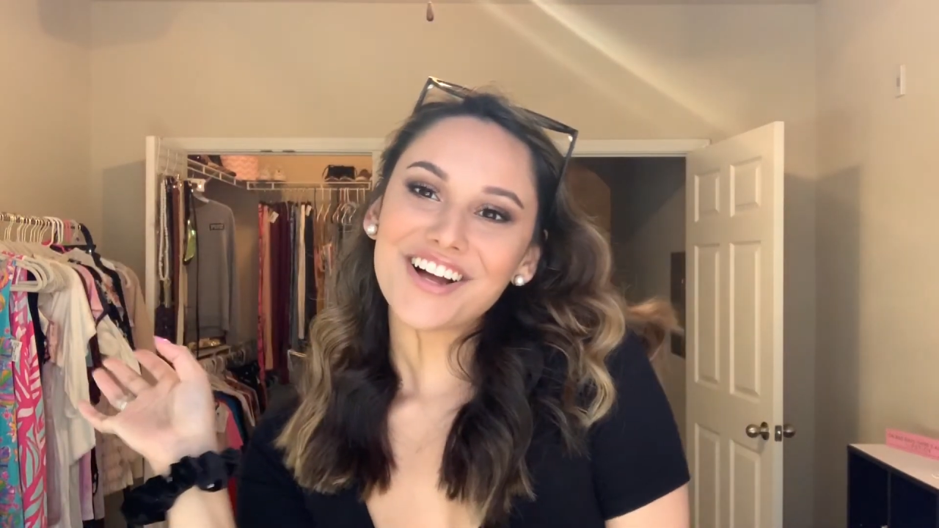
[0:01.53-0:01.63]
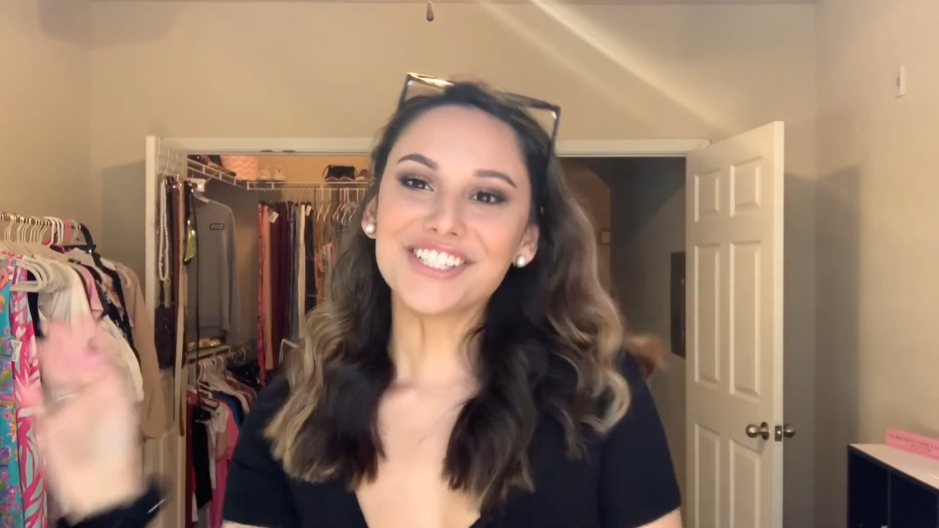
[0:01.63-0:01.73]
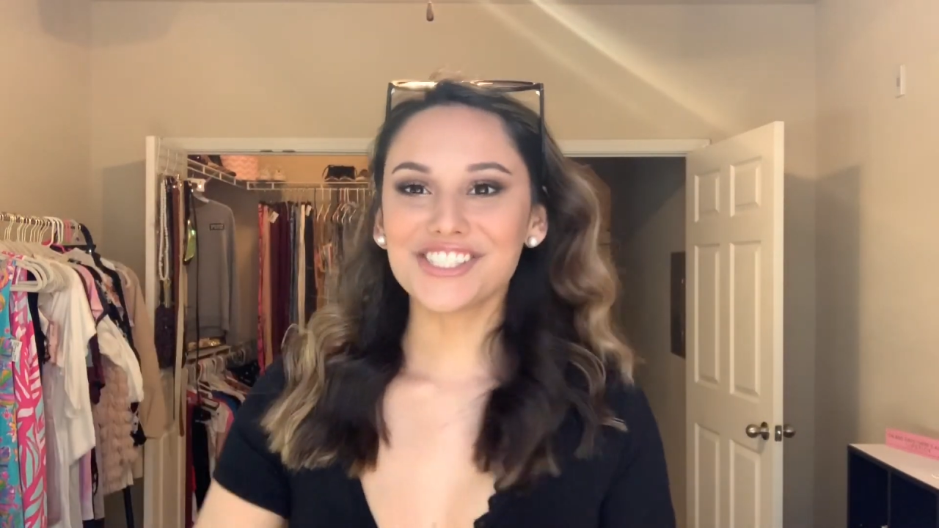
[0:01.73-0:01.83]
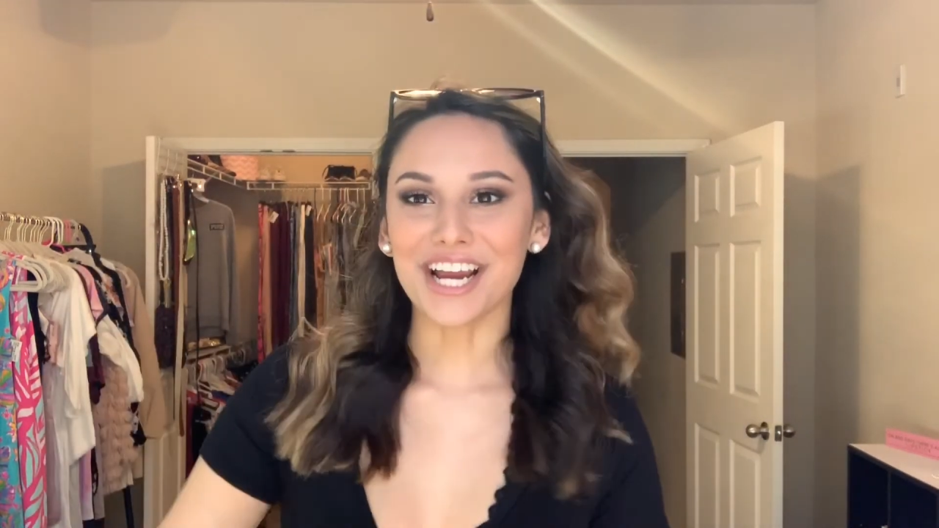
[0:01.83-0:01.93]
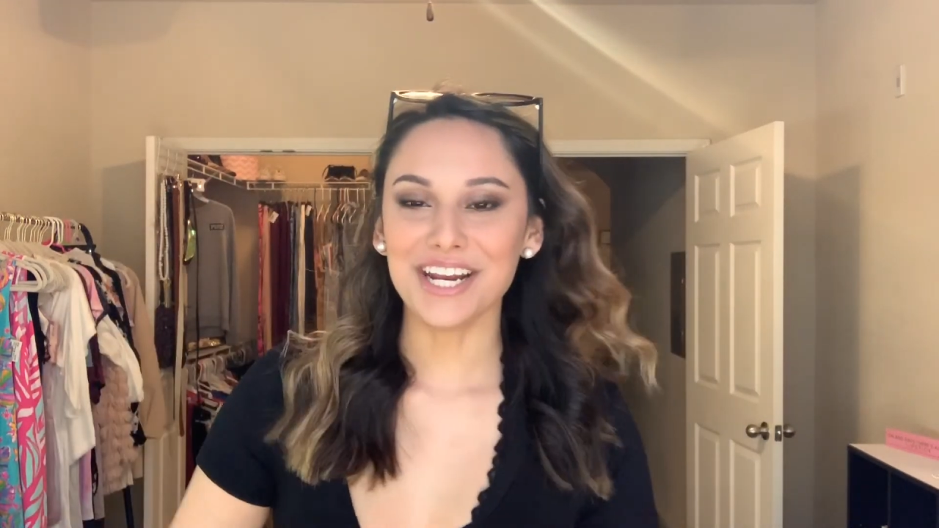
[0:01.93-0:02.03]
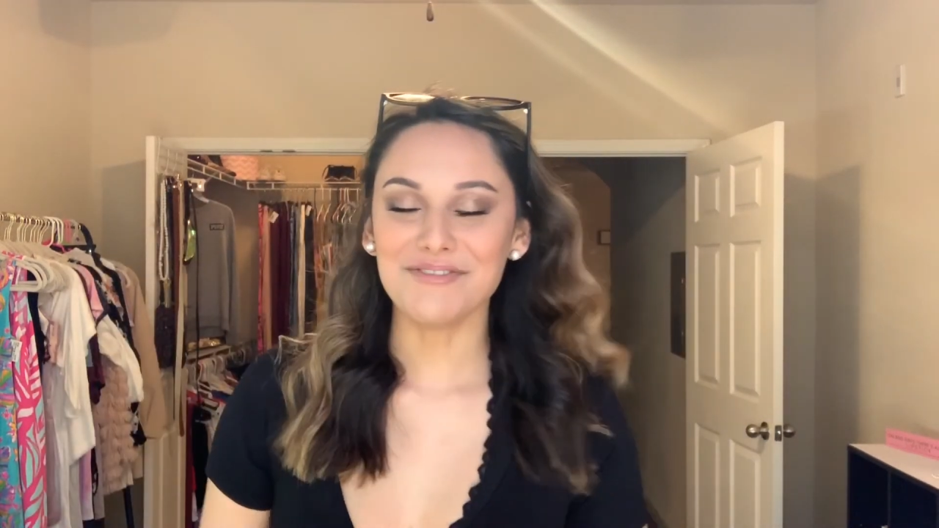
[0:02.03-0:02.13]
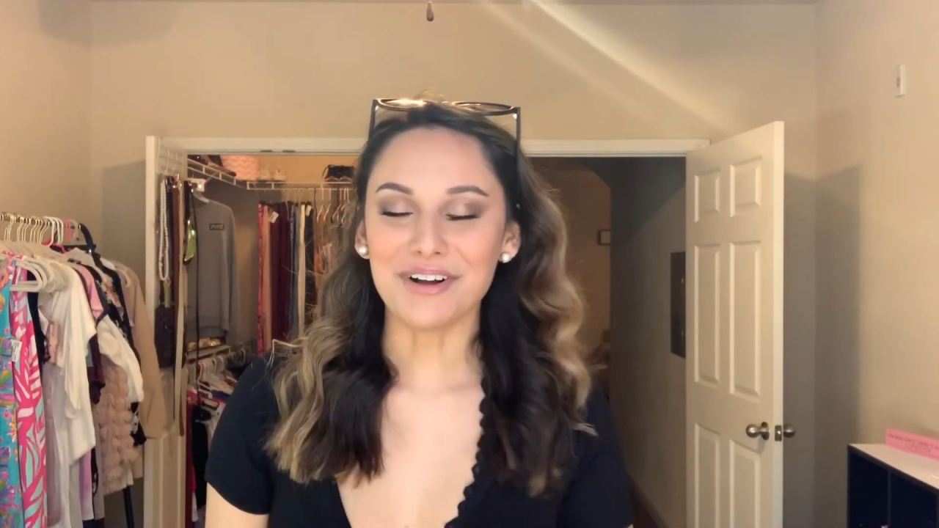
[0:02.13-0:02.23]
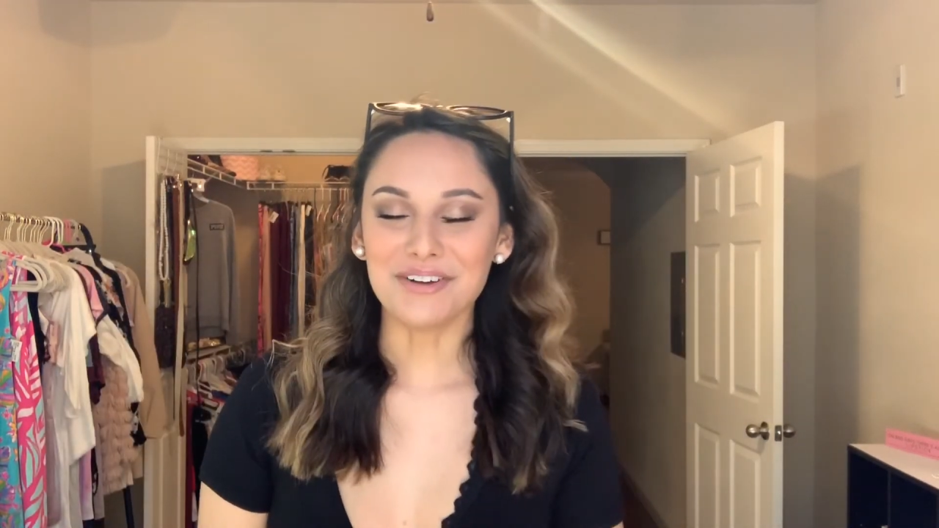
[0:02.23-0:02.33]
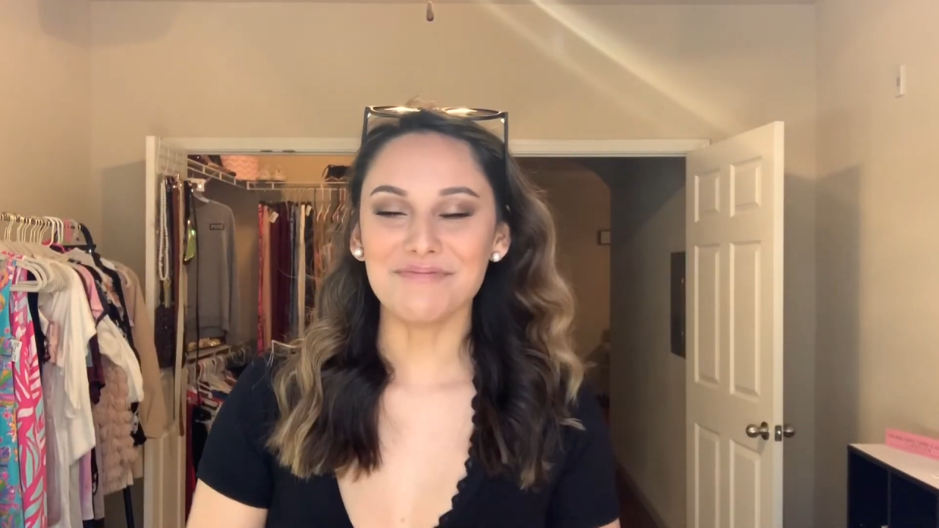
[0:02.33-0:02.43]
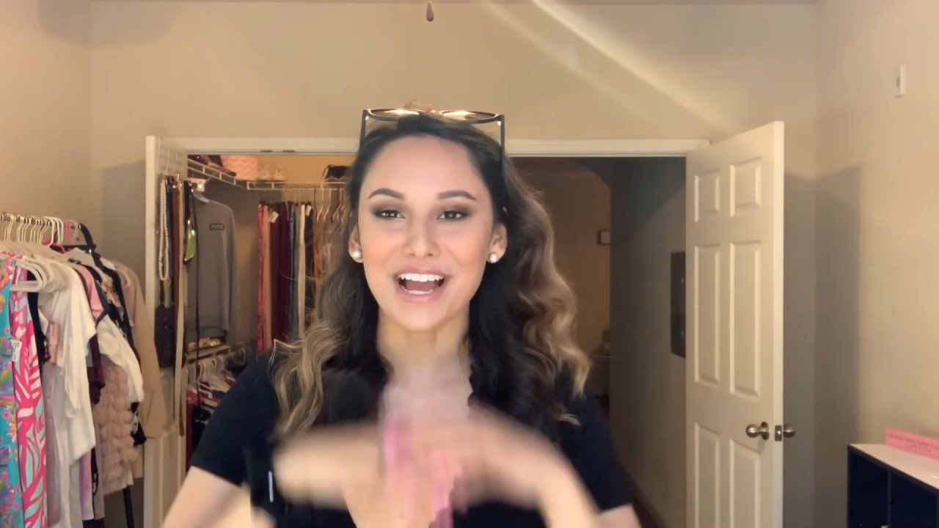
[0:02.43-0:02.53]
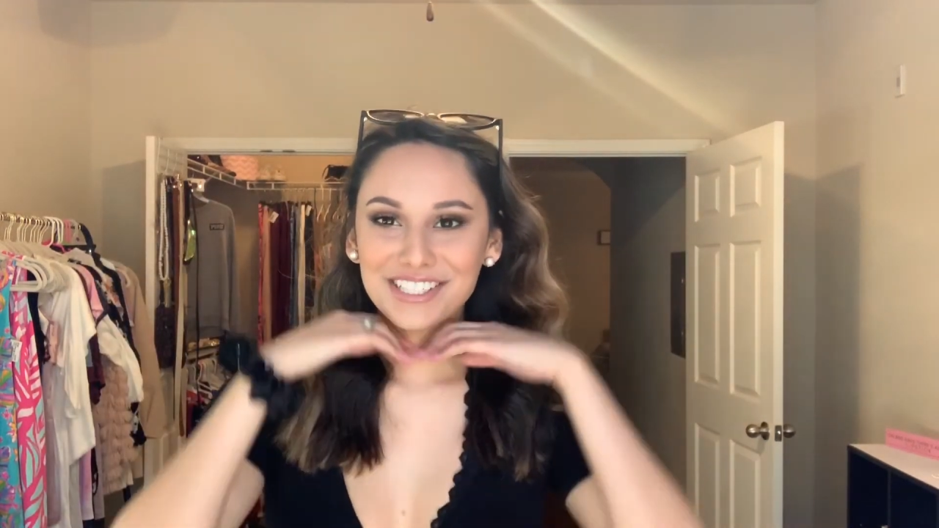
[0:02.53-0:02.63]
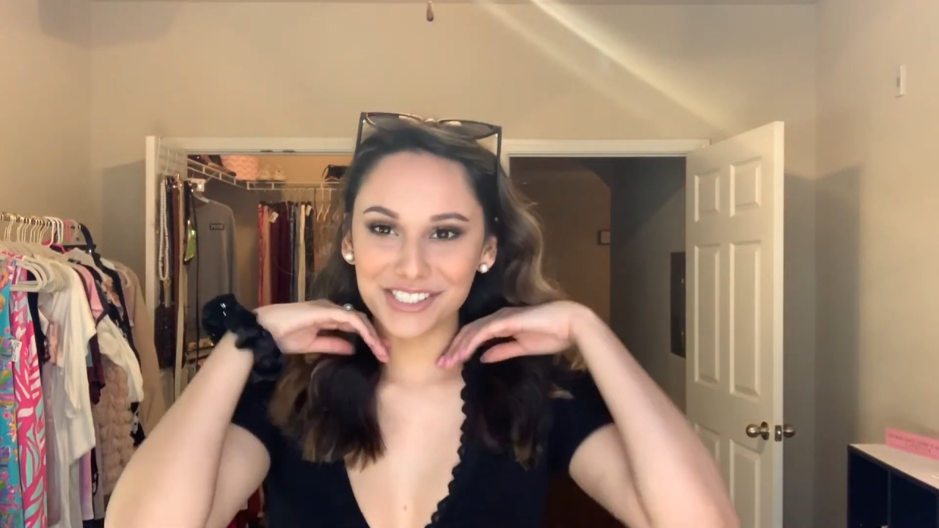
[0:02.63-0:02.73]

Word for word: you and welcome back